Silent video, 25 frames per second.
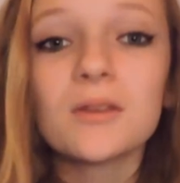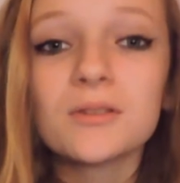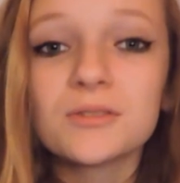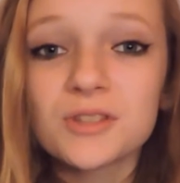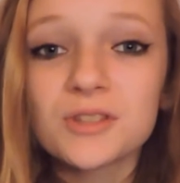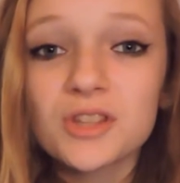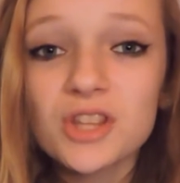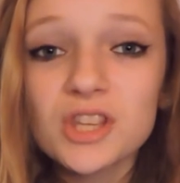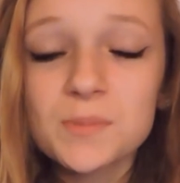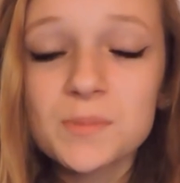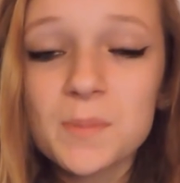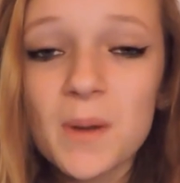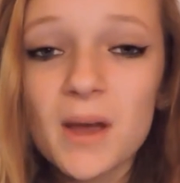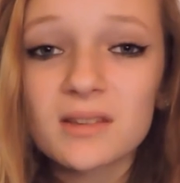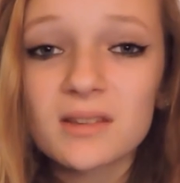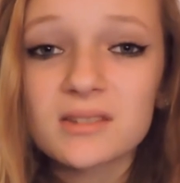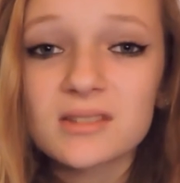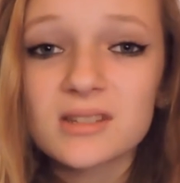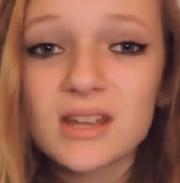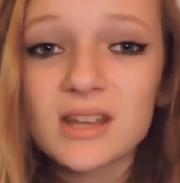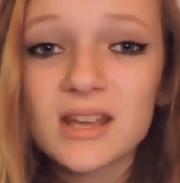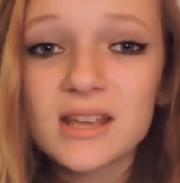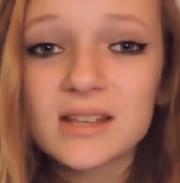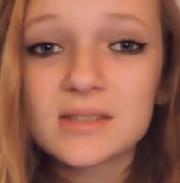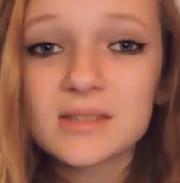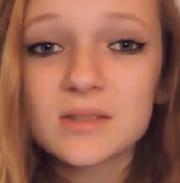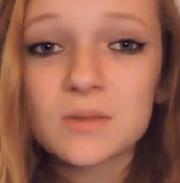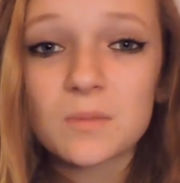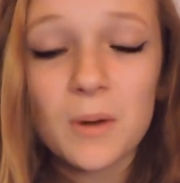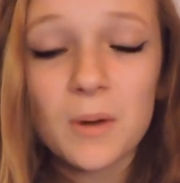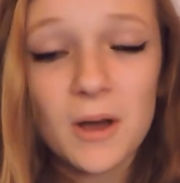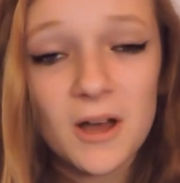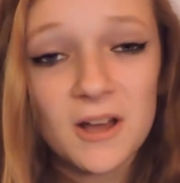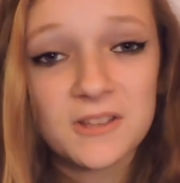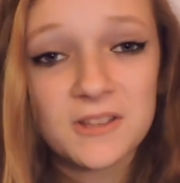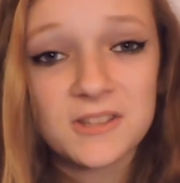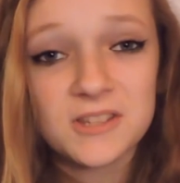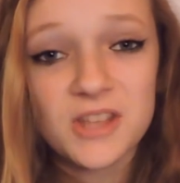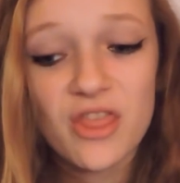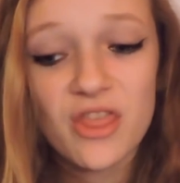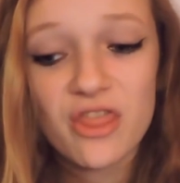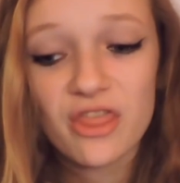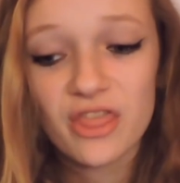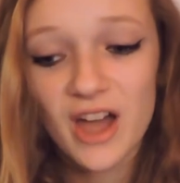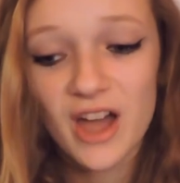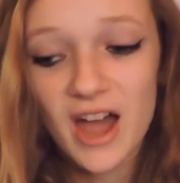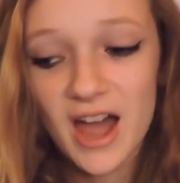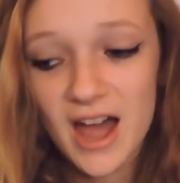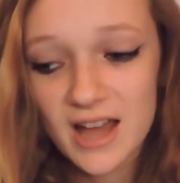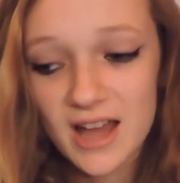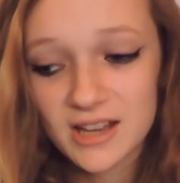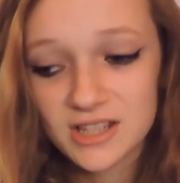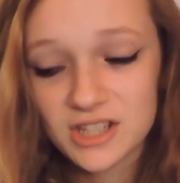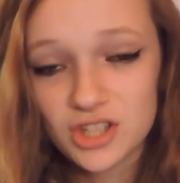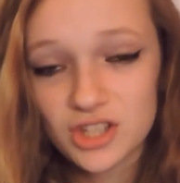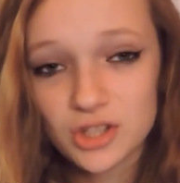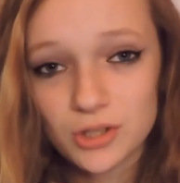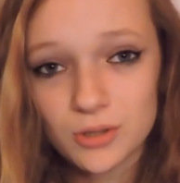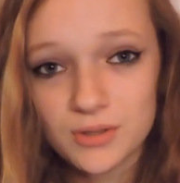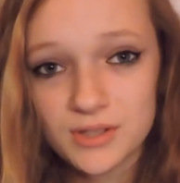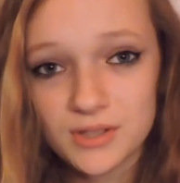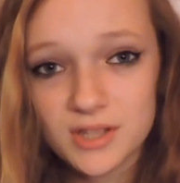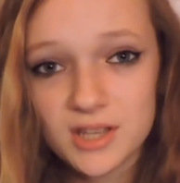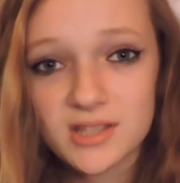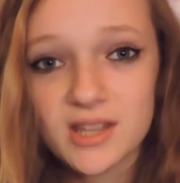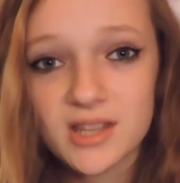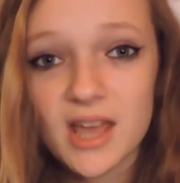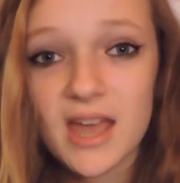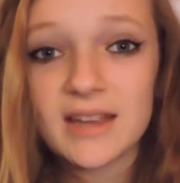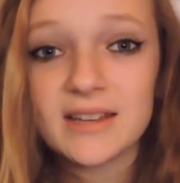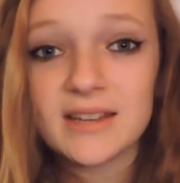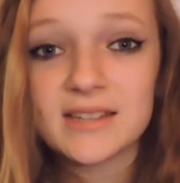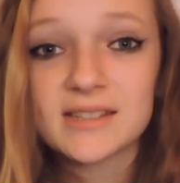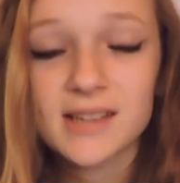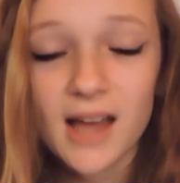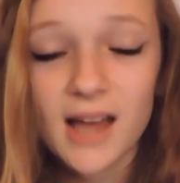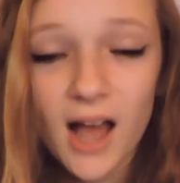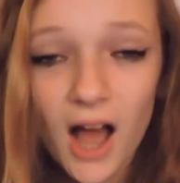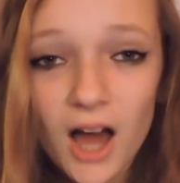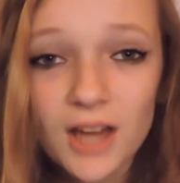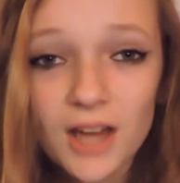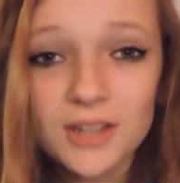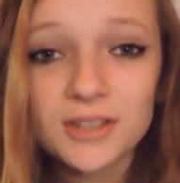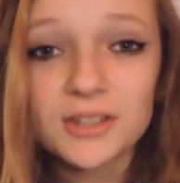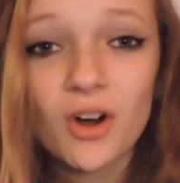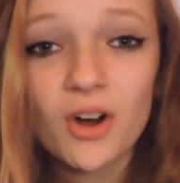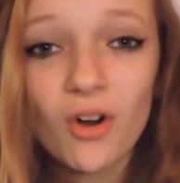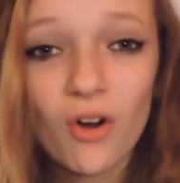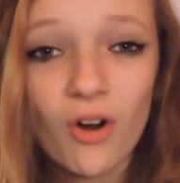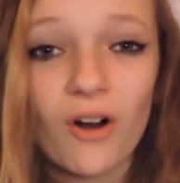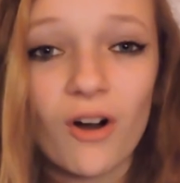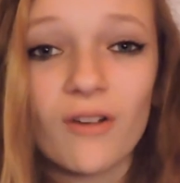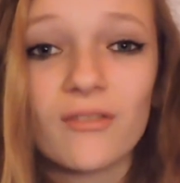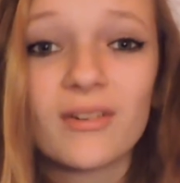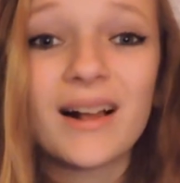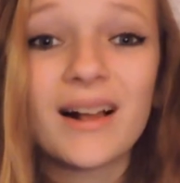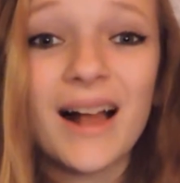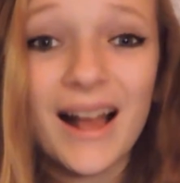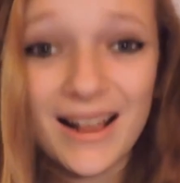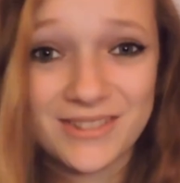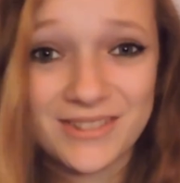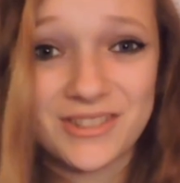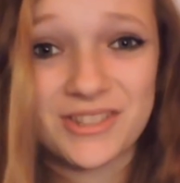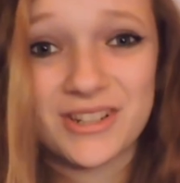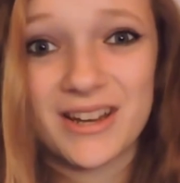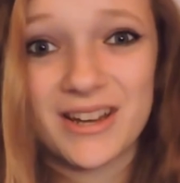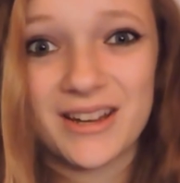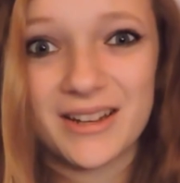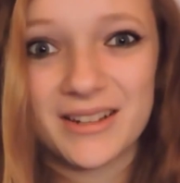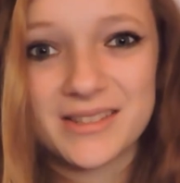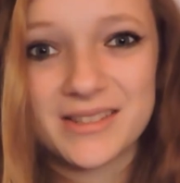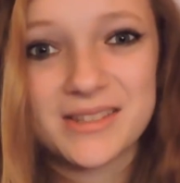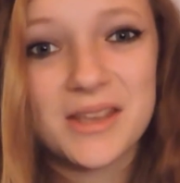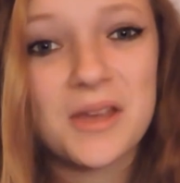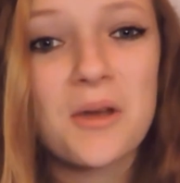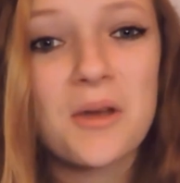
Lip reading: So this person is the person that uses a ton of hashtags.